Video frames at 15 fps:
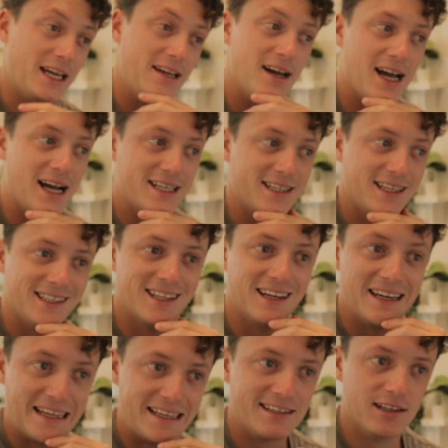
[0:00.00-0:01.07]
day. I actually
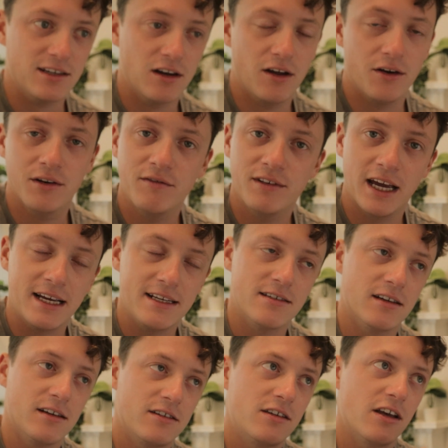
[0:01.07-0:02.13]
deleted a load of
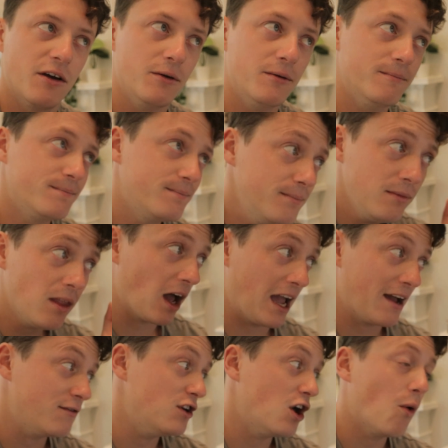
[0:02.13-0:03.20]
data, so I
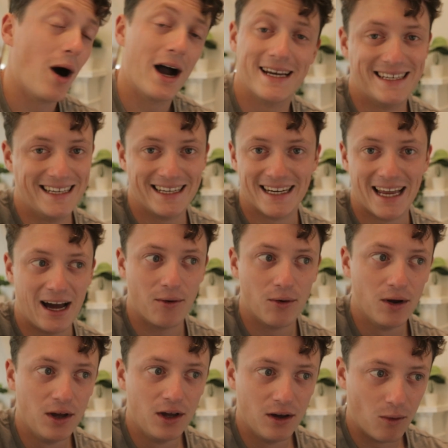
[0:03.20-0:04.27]
have no idea
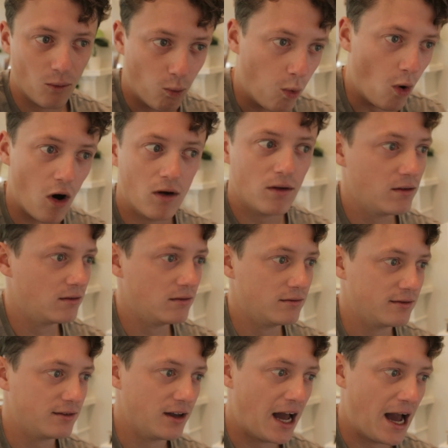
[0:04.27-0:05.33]
now what
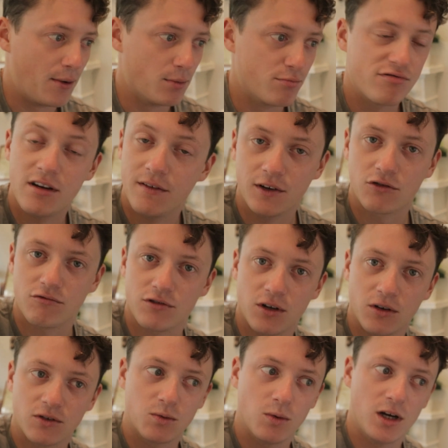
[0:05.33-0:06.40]
our previous
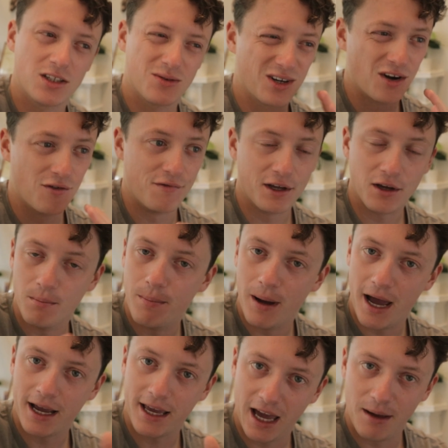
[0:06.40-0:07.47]
results were, so I can't really
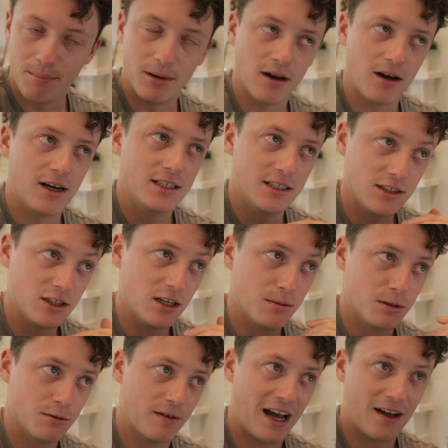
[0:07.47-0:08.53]
compare KPIs in
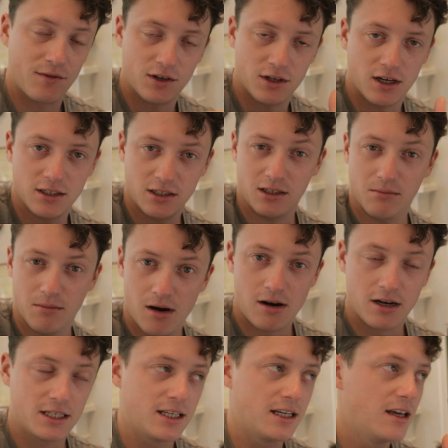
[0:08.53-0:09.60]
terms of advertising and
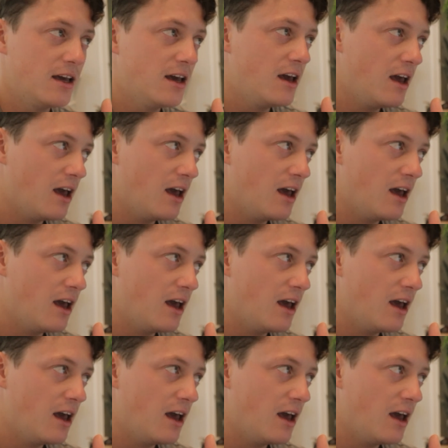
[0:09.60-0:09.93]
marketing.